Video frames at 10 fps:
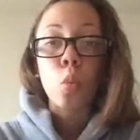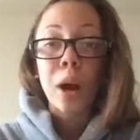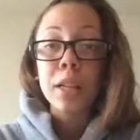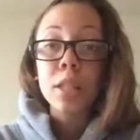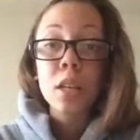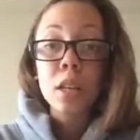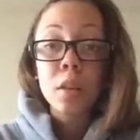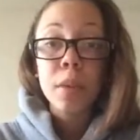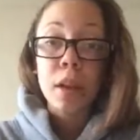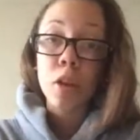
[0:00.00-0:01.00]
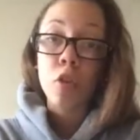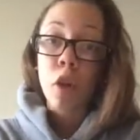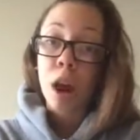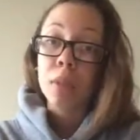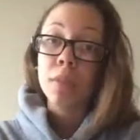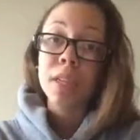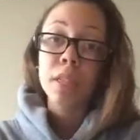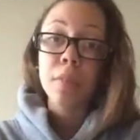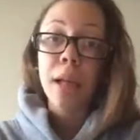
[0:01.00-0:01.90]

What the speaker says: Whites could commit crimes against